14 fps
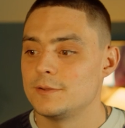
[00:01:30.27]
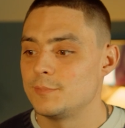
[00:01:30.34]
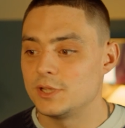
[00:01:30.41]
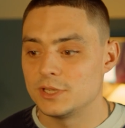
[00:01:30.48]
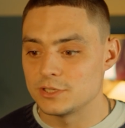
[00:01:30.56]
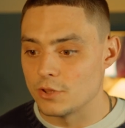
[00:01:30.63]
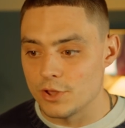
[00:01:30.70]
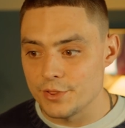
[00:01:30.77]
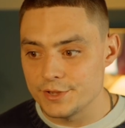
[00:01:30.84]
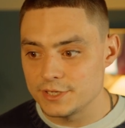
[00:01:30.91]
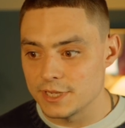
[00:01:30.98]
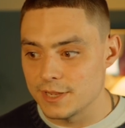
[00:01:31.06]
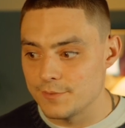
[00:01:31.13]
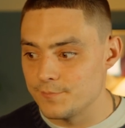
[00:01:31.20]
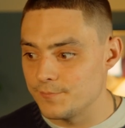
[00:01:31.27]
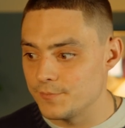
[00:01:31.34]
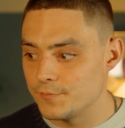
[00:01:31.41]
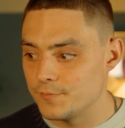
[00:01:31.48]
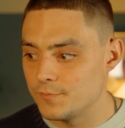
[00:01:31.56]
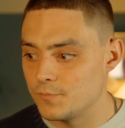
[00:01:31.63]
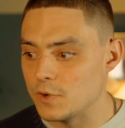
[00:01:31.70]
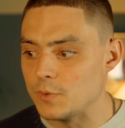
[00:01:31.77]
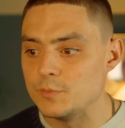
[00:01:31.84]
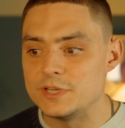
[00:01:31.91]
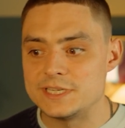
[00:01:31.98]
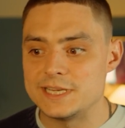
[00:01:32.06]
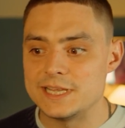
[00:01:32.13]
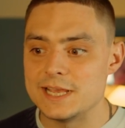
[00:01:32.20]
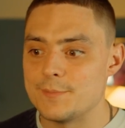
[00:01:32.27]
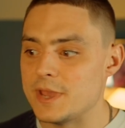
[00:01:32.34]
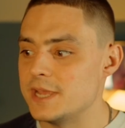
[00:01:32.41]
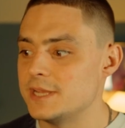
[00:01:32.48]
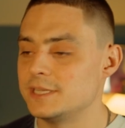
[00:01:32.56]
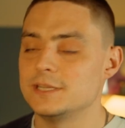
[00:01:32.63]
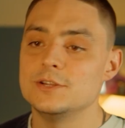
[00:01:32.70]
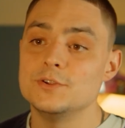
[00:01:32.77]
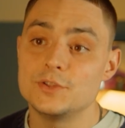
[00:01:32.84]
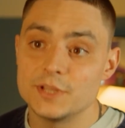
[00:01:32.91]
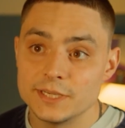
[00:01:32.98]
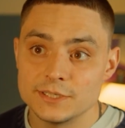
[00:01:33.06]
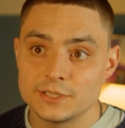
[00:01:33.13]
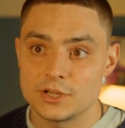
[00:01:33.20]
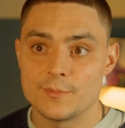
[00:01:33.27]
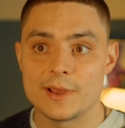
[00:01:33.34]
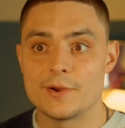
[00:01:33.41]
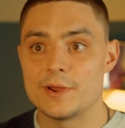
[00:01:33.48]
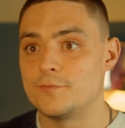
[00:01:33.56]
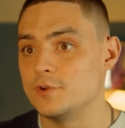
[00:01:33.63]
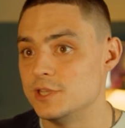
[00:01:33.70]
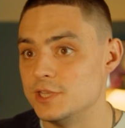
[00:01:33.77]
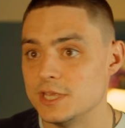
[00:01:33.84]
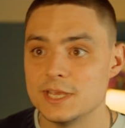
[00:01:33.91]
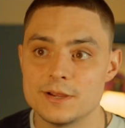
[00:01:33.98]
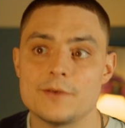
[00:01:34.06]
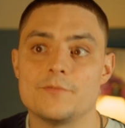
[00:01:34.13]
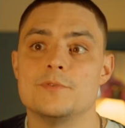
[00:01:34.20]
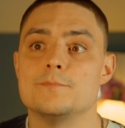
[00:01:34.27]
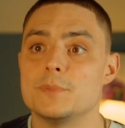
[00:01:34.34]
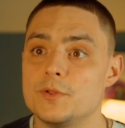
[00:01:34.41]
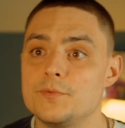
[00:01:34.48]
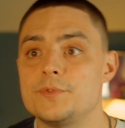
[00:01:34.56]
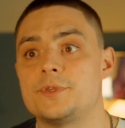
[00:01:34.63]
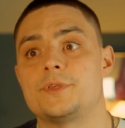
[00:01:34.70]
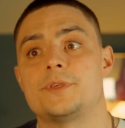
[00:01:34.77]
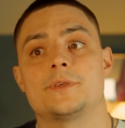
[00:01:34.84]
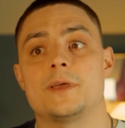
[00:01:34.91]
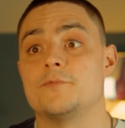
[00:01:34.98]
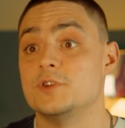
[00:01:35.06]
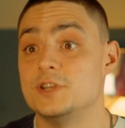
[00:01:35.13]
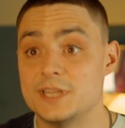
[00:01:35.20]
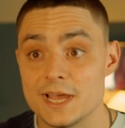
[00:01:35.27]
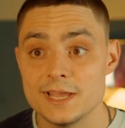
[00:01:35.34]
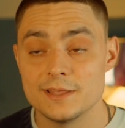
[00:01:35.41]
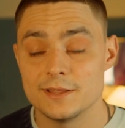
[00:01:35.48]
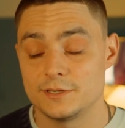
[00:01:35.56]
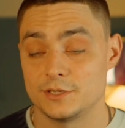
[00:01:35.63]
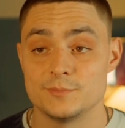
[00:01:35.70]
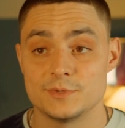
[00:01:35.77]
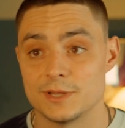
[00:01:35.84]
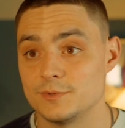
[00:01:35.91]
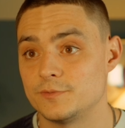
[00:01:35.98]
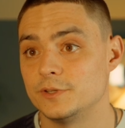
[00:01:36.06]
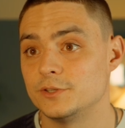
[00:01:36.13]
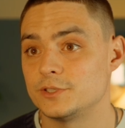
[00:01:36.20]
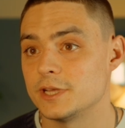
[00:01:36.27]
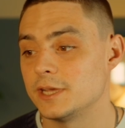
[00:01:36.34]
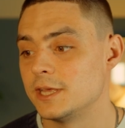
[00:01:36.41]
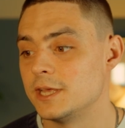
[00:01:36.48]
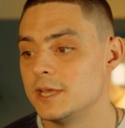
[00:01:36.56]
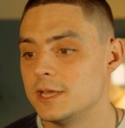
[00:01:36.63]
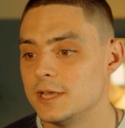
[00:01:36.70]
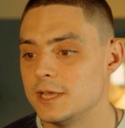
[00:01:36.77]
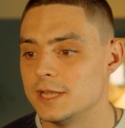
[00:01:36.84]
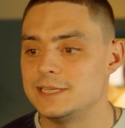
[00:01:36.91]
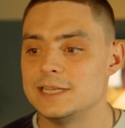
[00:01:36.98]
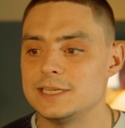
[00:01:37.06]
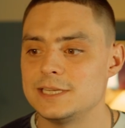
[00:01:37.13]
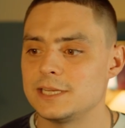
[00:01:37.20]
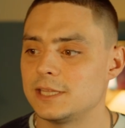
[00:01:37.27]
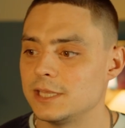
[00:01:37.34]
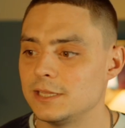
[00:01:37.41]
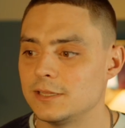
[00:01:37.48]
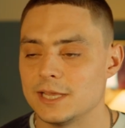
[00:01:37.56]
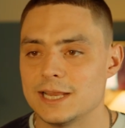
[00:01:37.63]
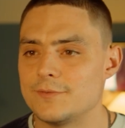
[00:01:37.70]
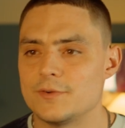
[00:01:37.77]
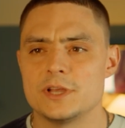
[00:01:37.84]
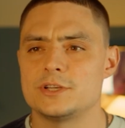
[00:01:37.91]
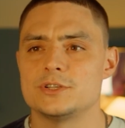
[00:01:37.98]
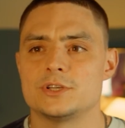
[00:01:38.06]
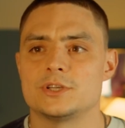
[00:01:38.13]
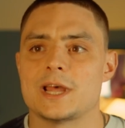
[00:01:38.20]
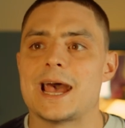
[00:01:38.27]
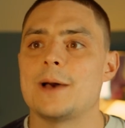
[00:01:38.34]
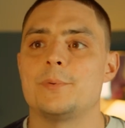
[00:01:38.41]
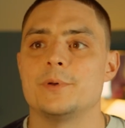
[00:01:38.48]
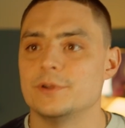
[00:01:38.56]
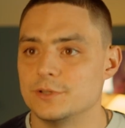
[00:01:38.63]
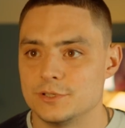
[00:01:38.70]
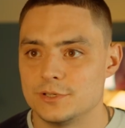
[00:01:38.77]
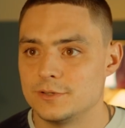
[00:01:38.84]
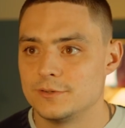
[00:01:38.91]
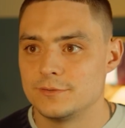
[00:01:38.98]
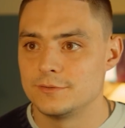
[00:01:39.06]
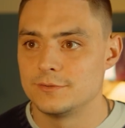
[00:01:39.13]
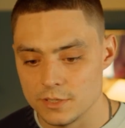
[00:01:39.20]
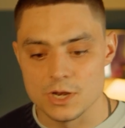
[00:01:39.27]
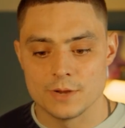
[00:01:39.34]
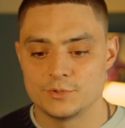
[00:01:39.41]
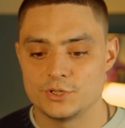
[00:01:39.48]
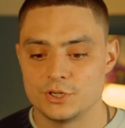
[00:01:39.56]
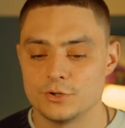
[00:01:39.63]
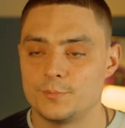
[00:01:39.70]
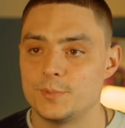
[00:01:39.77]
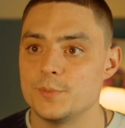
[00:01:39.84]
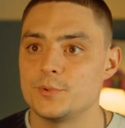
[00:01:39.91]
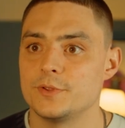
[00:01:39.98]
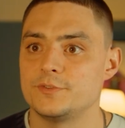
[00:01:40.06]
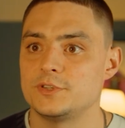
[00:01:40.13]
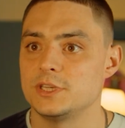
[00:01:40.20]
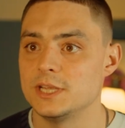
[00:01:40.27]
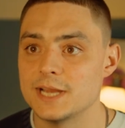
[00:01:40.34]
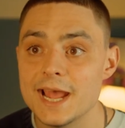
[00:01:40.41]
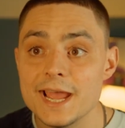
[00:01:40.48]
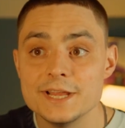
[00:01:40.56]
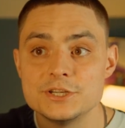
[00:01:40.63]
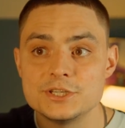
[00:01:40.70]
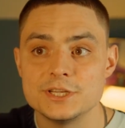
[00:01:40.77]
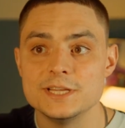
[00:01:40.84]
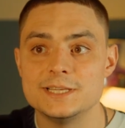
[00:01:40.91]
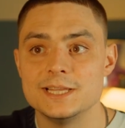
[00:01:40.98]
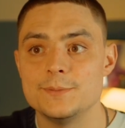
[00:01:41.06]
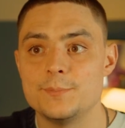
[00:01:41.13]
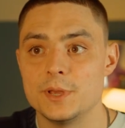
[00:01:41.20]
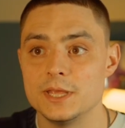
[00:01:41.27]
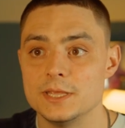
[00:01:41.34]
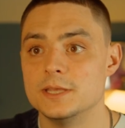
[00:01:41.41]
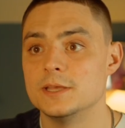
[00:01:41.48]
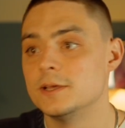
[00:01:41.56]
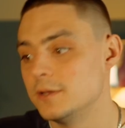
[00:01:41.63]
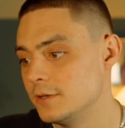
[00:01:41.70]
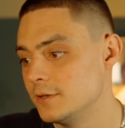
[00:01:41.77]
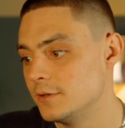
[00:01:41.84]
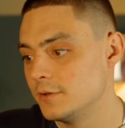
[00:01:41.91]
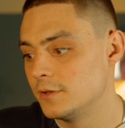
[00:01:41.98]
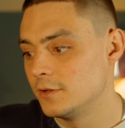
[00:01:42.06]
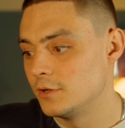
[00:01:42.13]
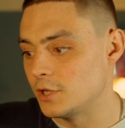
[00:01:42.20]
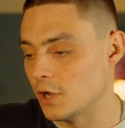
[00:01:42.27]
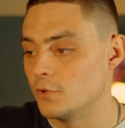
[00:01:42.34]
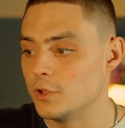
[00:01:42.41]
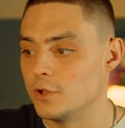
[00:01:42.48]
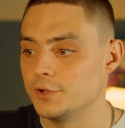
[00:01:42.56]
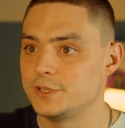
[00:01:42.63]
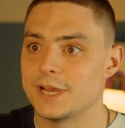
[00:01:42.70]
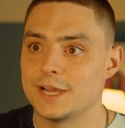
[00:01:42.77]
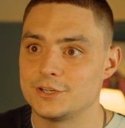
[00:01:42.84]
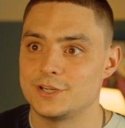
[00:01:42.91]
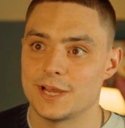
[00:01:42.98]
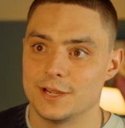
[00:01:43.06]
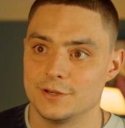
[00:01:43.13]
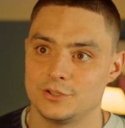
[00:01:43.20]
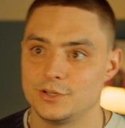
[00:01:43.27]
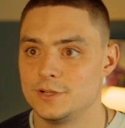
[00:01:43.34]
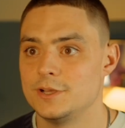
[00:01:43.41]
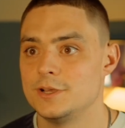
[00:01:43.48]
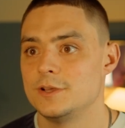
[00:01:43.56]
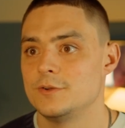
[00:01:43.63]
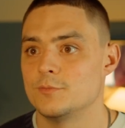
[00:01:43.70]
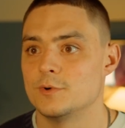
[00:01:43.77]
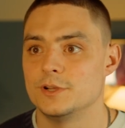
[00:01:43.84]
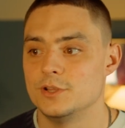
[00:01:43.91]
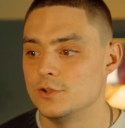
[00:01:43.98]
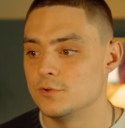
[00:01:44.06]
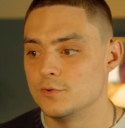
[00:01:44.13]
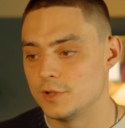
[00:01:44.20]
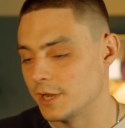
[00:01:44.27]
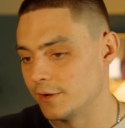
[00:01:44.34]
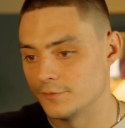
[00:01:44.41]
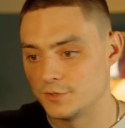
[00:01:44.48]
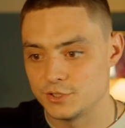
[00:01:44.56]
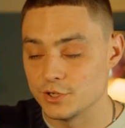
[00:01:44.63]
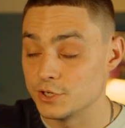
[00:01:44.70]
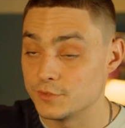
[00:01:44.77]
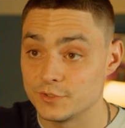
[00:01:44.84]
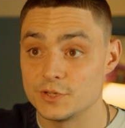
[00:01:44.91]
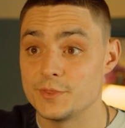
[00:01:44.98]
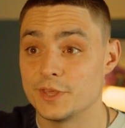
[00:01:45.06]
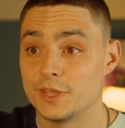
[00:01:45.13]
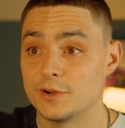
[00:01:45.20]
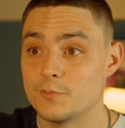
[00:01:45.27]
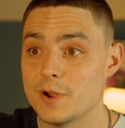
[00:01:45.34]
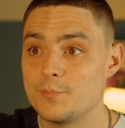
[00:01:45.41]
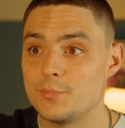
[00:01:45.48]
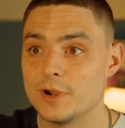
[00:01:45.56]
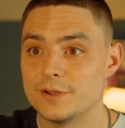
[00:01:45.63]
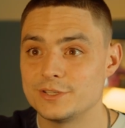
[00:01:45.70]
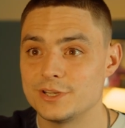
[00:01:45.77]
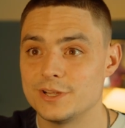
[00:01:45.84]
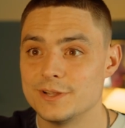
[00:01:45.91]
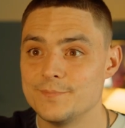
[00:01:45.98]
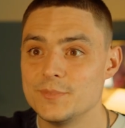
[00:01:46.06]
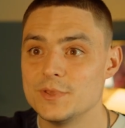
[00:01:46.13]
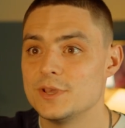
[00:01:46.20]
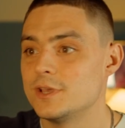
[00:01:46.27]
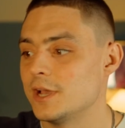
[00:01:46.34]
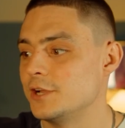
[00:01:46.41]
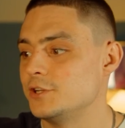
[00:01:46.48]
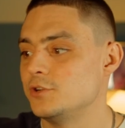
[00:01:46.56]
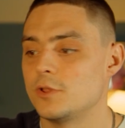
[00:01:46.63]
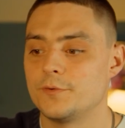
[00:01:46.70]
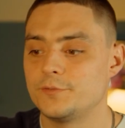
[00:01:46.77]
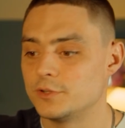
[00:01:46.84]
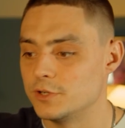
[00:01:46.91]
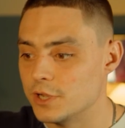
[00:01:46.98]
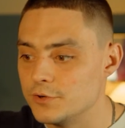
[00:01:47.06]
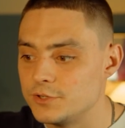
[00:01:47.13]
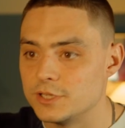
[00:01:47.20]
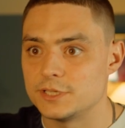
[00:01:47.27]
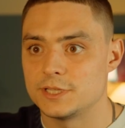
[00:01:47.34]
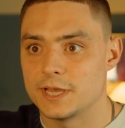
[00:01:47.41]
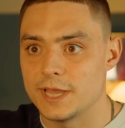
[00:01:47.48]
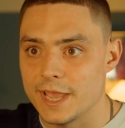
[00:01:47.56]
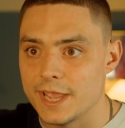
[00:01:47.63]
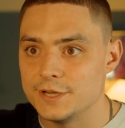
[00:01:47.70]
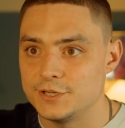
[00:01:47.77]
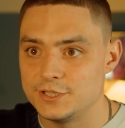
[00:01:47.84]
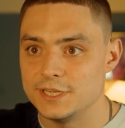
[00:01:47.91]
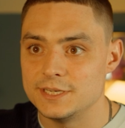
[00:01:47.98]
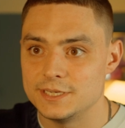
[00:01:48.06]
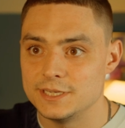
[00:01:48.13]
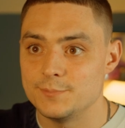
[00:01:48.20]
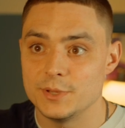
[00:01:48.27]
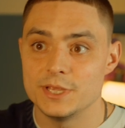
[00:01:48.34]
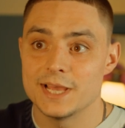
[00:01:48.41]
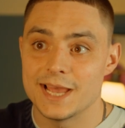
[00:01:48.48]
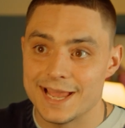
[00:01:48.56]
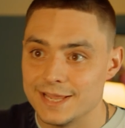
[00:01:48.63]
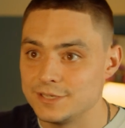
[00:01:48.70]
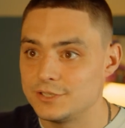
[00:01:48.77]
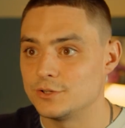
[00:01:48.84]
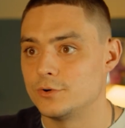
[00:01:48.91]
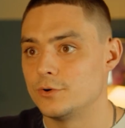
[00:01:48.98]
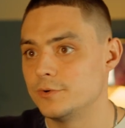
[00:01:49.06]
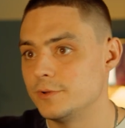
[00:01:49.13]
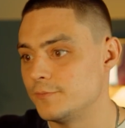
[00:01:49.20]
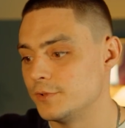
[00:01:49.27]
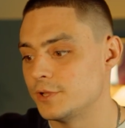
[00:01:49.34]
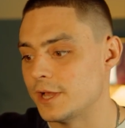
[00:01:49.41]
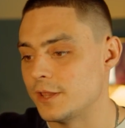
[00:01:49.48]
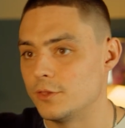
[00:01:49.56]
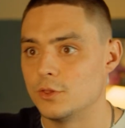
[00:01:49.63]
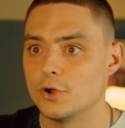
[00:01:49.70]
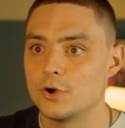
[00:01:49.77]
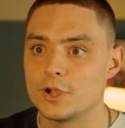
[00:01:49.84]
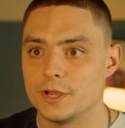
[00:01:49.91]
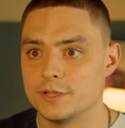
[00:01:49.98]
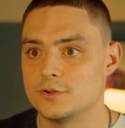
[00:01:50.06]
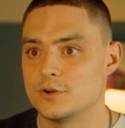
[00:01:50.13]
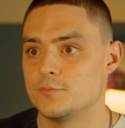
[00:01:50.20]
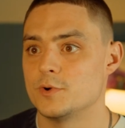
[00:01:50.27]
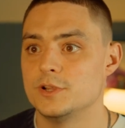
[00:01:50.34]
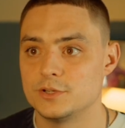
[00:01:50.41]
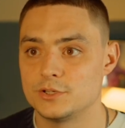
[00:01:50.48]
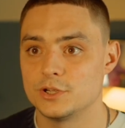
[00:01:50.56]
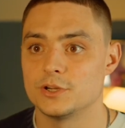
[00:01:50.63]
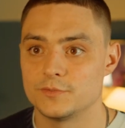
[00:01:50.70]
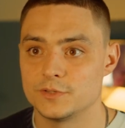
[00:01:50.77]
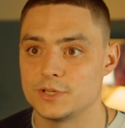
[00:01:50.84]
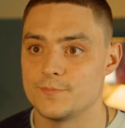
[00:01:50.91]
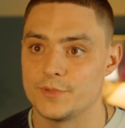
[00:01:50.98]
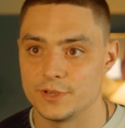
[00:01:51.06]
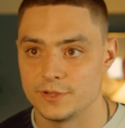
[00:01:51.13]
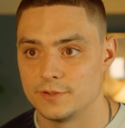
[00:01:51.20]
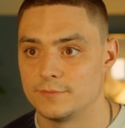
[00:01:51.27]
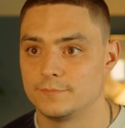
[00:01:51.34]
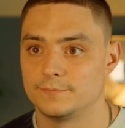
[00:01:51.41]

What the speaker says: Because a lot of the time, when we see amazing new things come out every year, every month, every day, it sometimes feels like it's easy to think that innovation just happens. You know, I'm sure people have seen HTTP when you kind of search for something in a web browser, and you'll often notice that HTTPS or even that lock icon when you search for something.